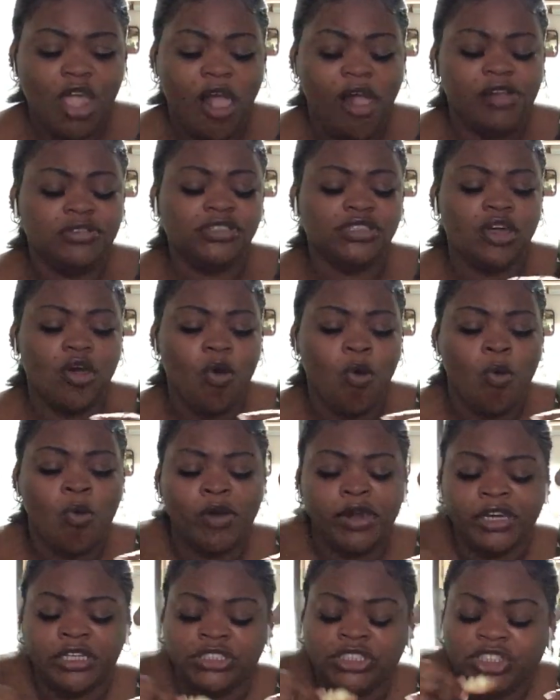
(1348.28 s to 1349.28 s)
the
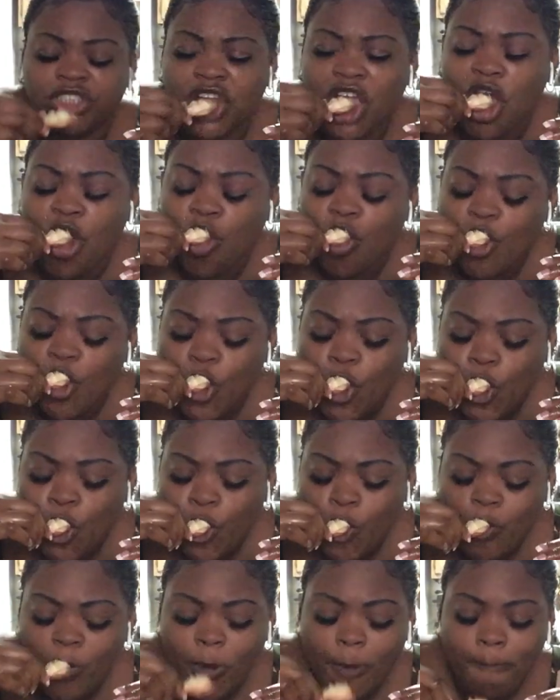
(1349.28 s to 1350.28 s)
orange,
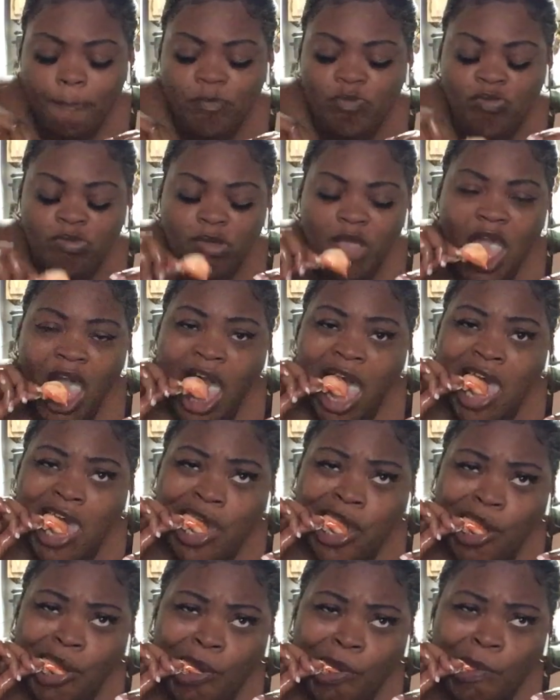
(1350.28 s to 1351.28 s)

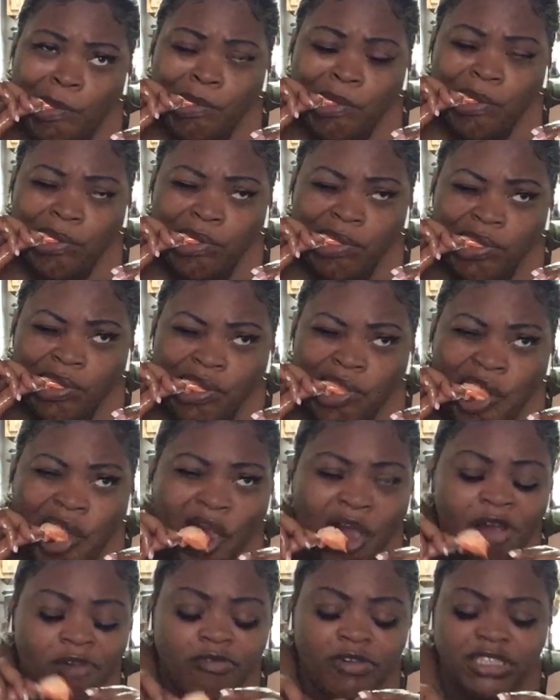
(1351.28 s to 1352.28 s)

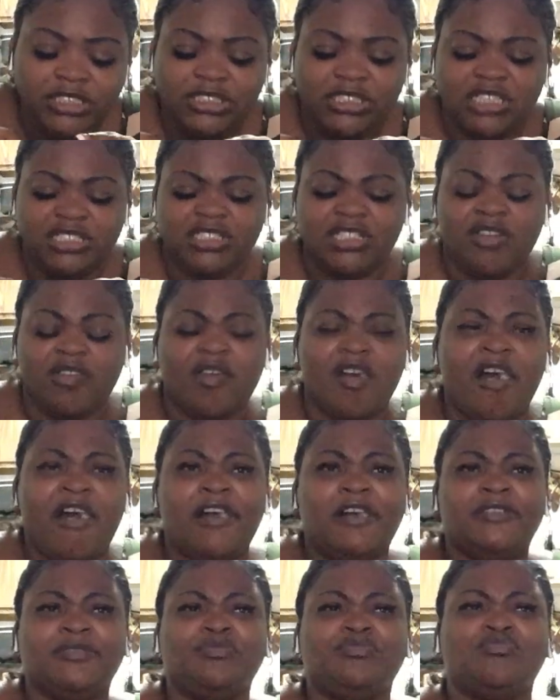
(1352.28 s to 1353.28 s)
what is that stuff called?